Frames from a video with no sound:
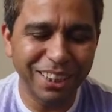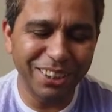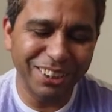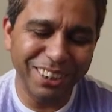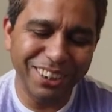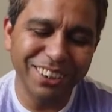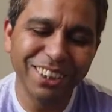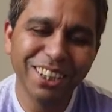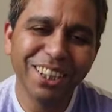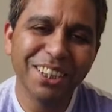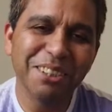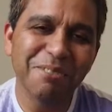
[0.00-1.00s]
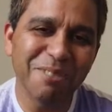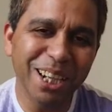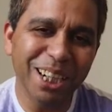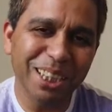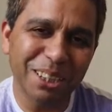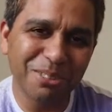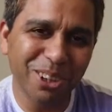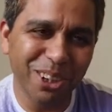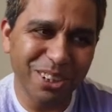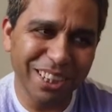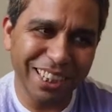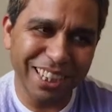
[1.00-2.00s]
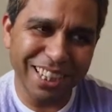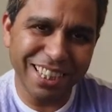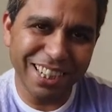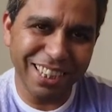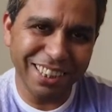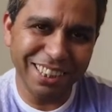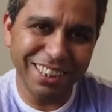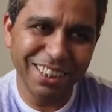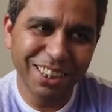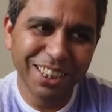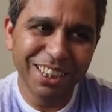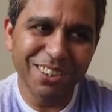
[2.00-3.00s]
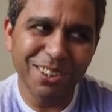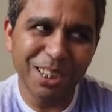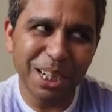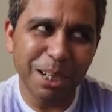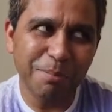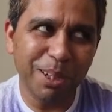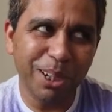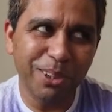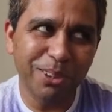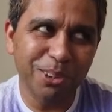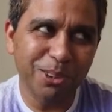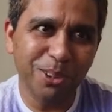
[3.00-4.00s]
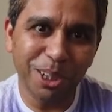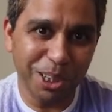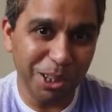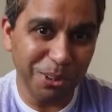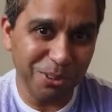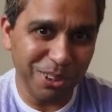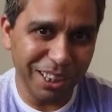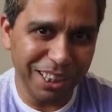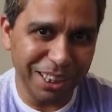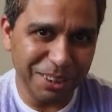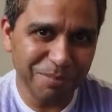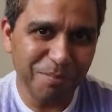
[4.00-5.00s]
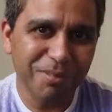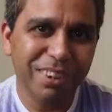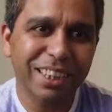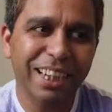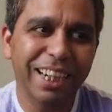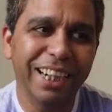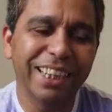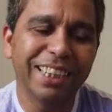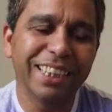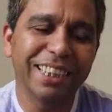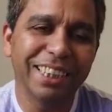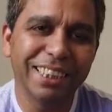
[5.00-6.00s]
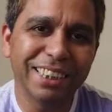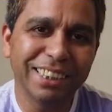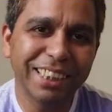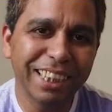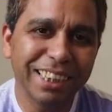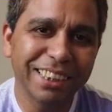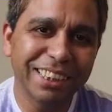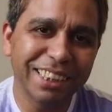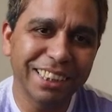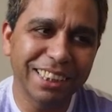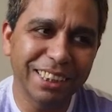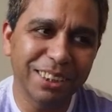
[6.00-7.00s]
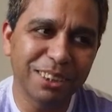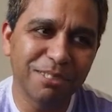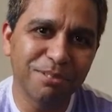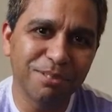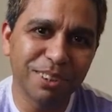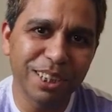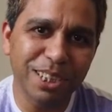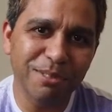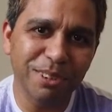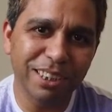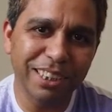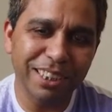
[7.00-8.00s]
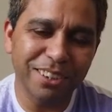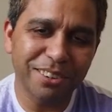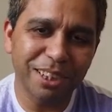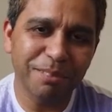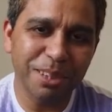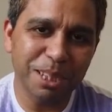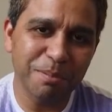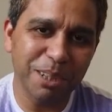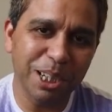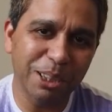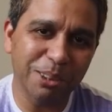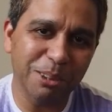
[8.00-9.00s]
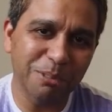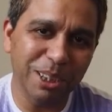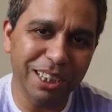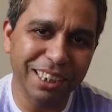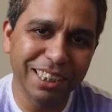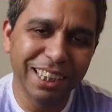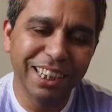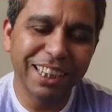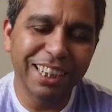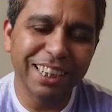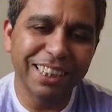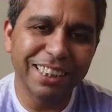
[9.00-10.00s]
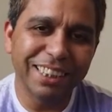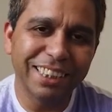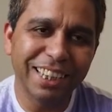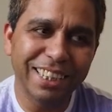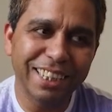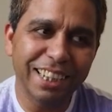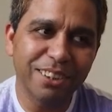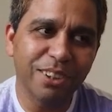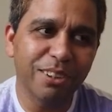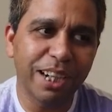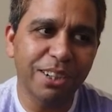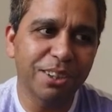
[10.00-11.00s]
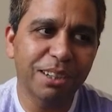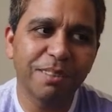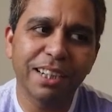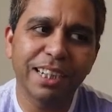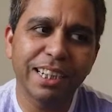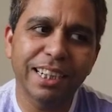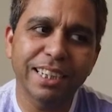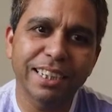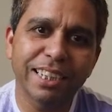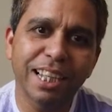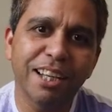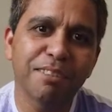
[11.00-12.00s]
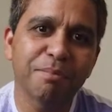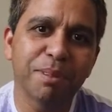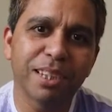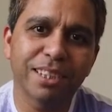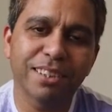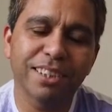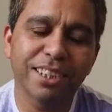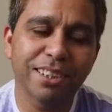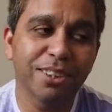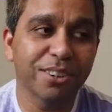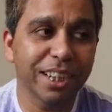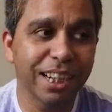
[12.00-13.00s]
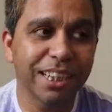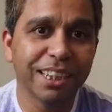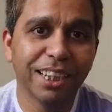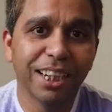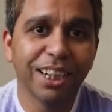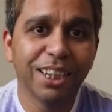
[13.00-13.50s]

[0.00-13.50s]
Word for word: and the, the, the weird thing was that i started trying about quarter to three and uh, then uh, the first one that i tried which is my regular one and they said oh i don't have anything until half past three so okay